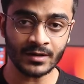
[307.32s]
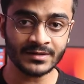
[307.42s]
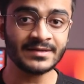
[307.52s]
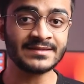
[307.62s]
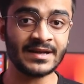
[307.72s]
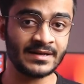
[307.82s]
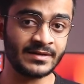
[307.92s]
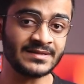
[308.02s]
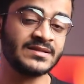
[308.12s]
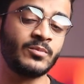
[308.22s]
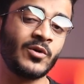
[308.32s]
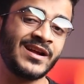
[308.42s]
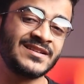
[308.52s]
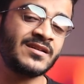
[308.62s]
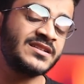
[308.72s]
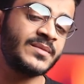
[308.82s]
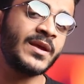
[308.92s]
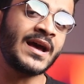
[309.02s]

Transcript: colors, and it does support sRGB